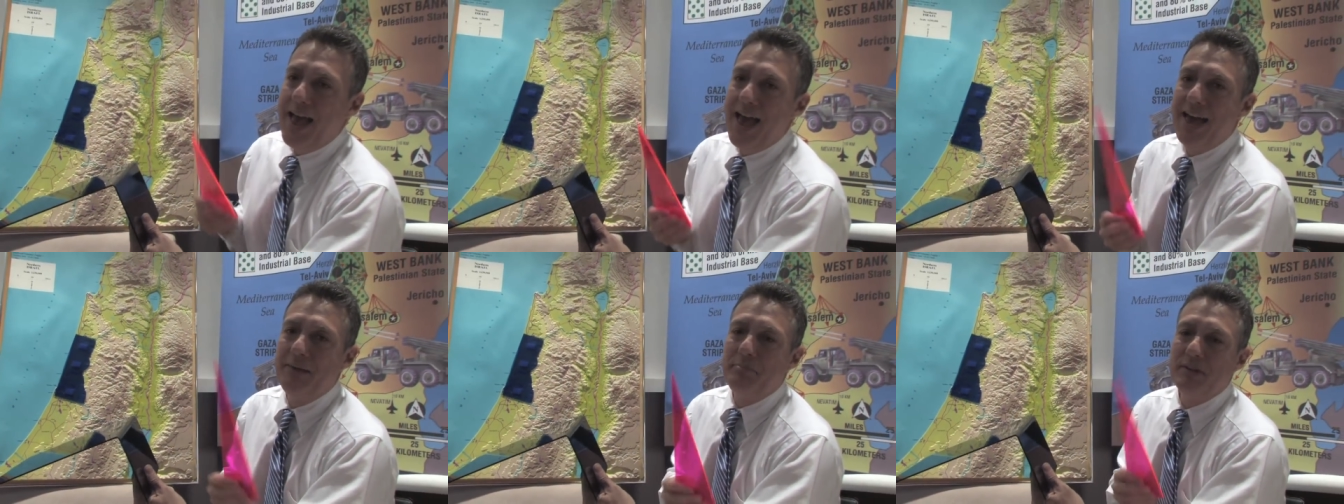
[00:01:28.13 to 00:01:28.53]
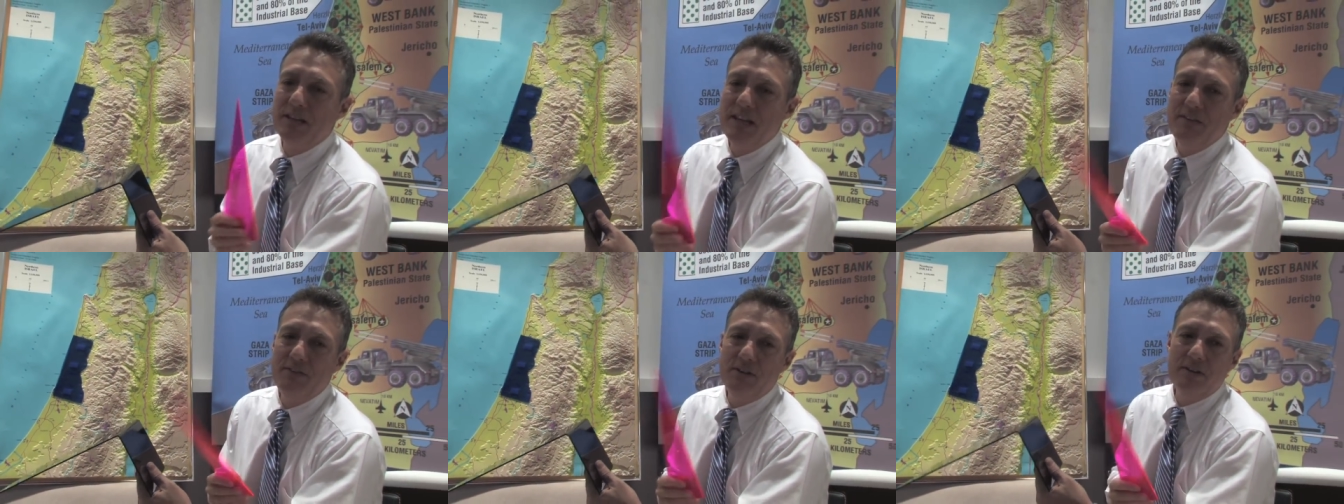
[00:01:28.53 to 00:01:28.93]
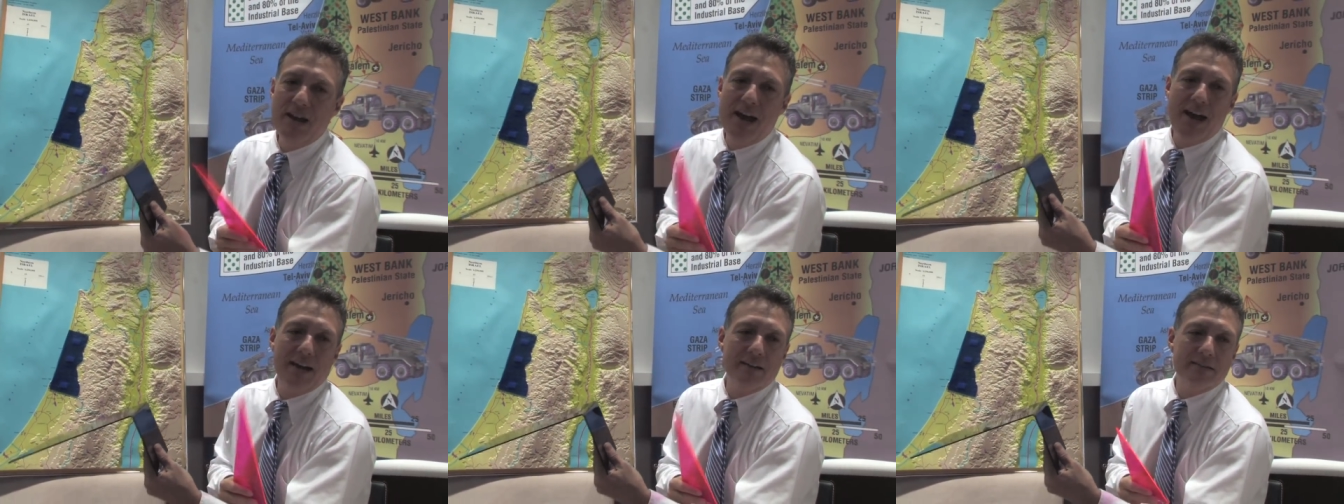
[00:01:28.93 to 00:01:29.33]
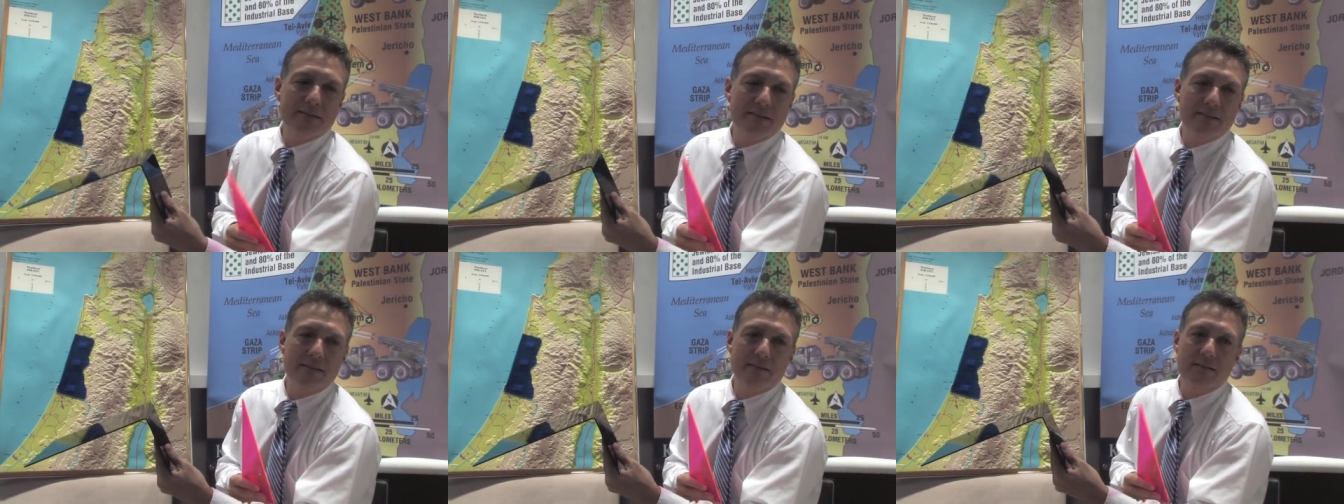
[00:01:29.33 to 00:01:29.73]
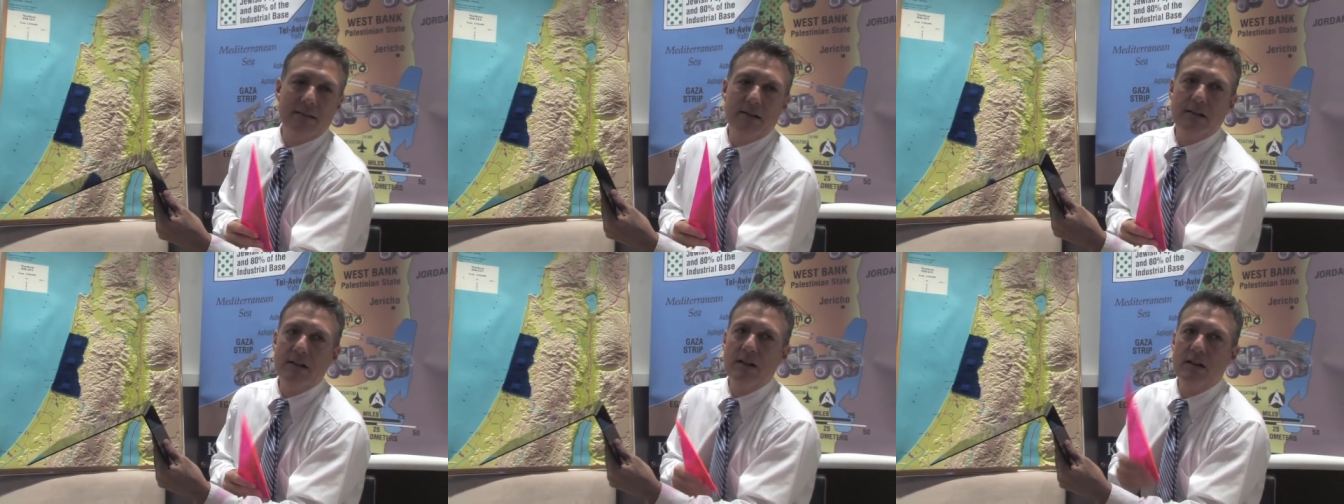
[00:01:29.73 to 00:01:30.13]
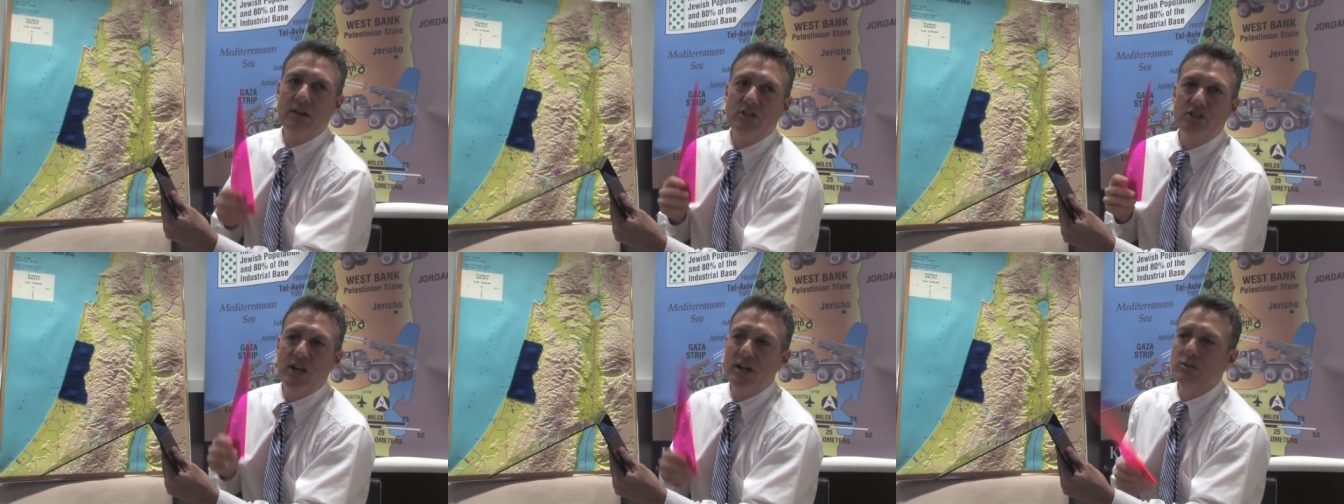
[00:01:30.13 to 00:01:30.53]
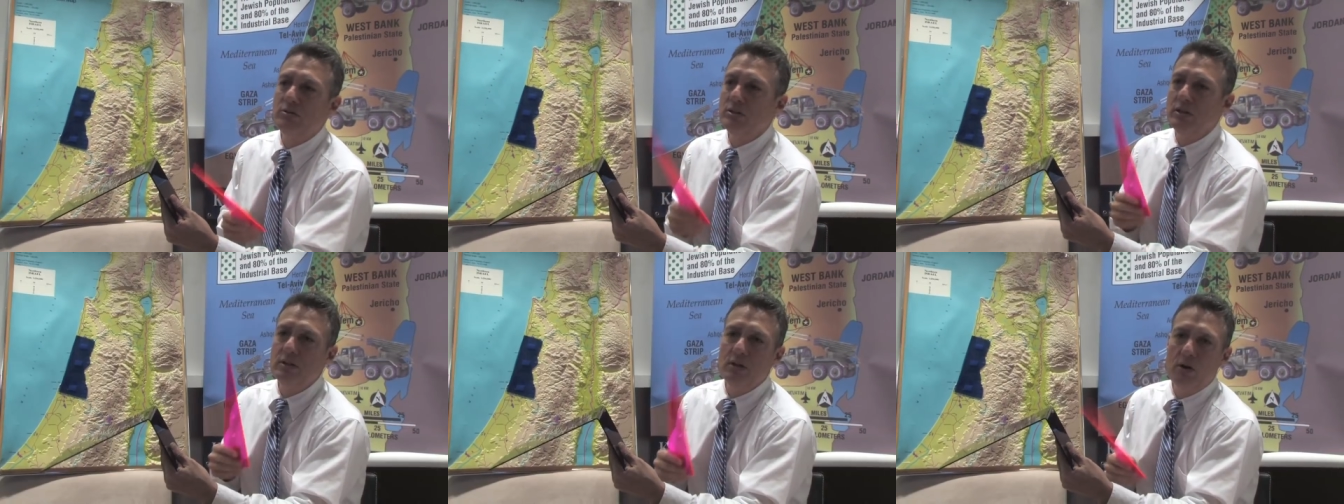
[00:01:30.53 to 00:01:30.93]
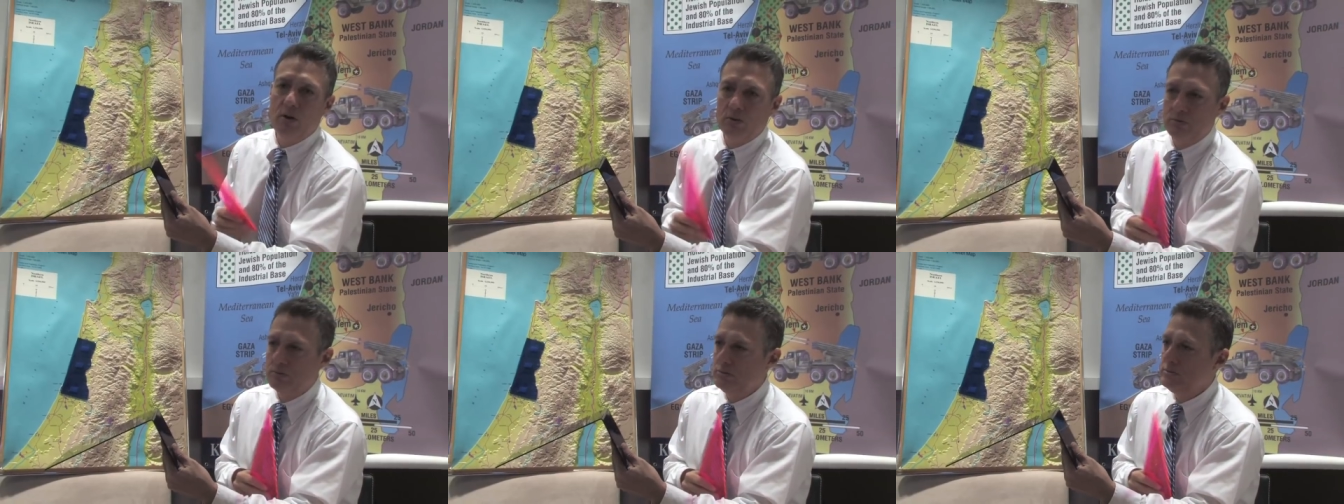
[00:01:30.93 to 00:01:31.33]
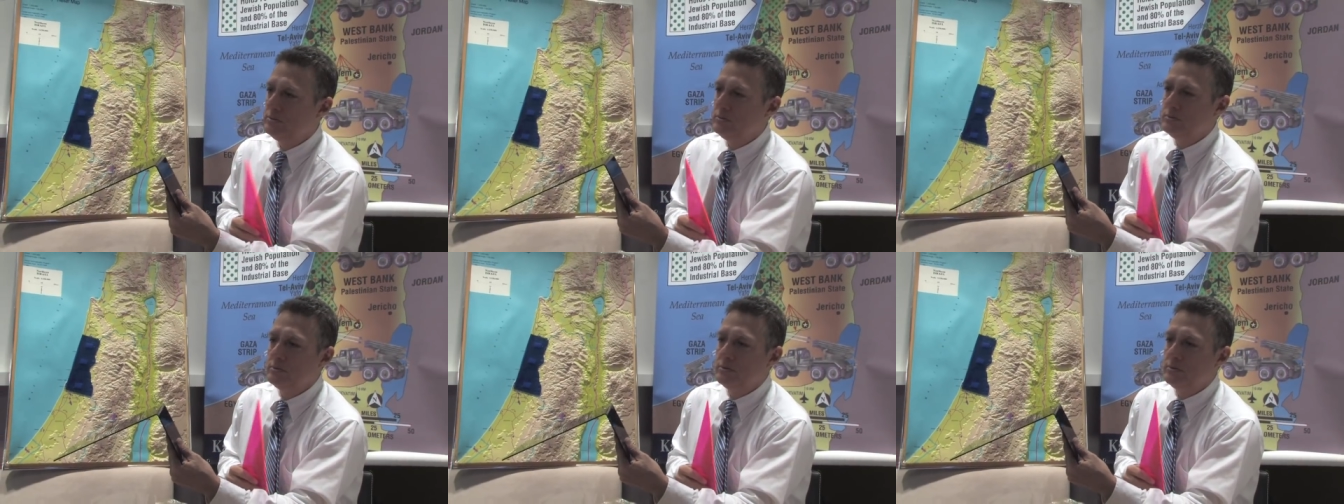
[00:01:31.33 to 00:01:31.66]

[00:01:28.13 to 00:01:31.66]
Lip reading: And believe it or not, General Allon